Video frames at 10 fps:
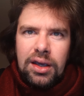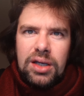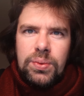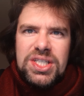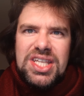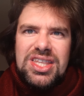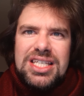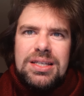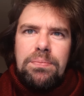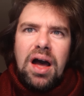It was in
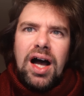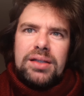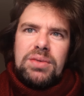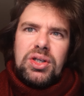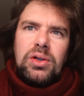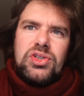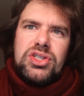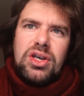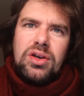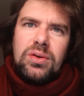this apartment also